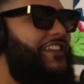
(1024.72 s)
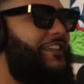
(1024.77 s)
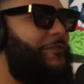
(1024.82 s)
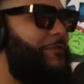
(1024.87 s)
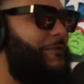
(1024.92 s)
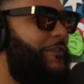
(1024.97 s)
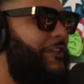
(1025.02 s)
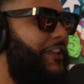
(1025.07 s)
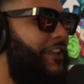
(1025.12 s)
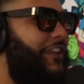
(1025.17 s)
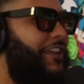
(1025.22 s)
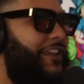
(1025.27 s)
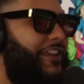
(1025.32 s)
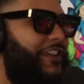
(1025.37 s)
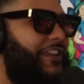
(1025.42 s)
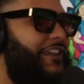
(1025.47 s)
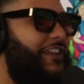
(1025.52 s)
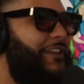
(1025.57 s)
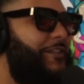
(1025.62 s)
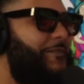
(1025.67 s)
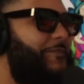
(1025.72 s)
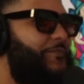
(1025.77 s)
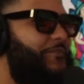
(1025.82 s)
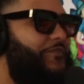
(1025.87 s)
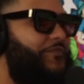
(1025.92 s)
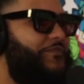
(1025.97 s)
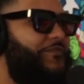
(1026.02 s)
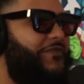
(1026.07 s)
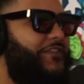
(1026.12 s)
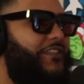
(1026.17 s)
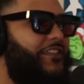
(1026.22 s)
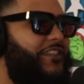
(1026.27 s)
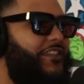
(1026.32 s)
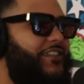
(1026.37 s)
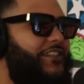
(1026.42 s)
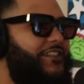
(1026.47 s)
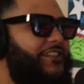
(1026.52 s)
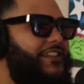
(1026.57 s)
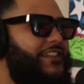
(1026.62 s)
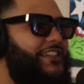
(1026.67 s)
I don't know anybody else has done
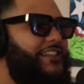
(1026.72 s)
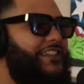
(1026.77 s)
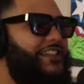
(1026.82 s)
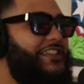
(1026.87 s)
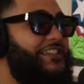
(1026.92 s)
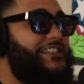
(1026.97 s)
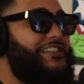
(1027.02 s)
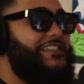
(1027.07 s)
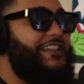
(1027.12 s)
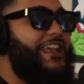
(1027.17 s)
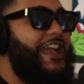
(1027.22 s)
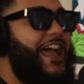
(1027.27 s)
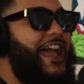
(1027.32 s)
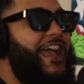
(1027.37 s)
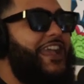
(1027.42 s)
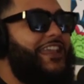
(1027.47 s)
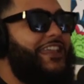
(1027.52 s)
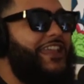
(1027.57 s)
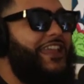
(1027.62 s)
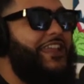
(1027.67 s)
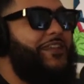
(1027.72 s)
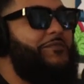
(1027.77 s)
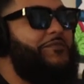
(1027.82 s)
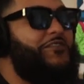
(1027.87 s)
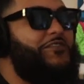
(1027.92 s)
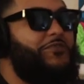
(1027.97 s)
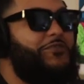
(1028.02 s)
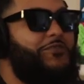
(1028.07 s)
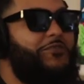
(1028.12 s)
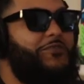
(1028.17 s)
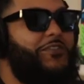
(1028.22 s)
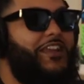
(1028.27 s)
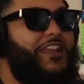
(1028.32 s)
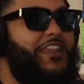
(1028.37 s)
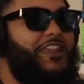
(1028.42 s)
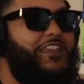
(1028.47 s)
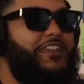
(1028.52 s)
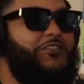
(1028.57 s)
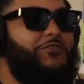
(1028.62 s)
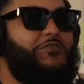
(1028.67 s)
that. This guy came through
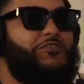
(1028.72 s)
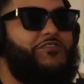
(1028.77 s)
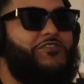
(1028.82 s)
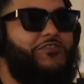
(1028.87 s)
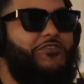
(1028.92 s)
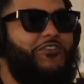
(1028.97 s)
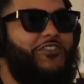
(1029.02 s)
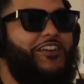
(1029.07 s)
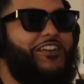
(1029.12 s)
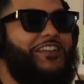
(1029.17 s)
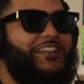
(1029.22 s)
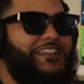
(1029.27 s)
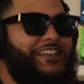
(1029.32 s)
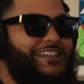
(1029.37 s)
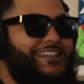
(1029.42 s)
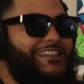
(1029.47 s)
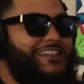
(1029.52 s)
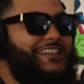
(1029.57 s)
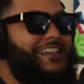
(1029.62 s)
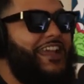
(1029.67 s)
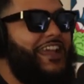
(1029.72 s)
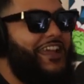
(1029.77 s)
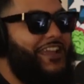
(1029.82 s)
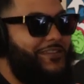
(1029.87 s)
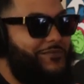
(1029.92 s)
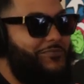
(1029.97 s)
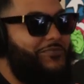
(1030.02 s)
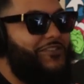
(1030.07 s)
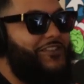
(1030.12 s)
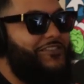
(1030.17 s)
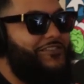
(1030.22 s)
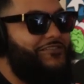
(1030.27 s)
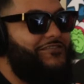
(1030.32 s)
and he was fucking dead, bro.